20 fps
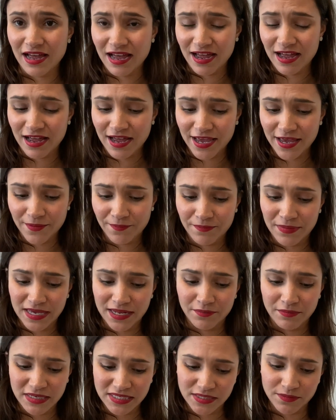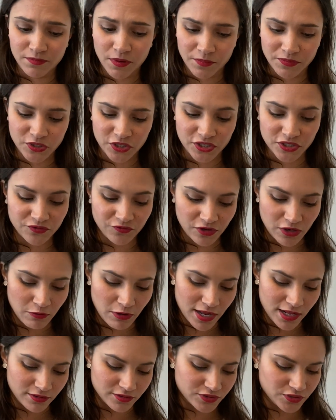I've been missing Pop-Tarts for a
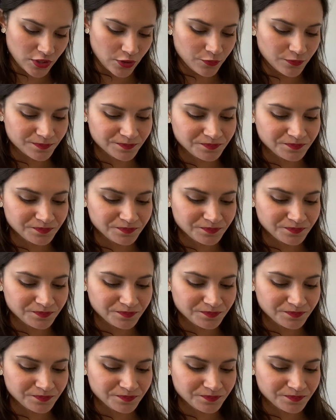while, so.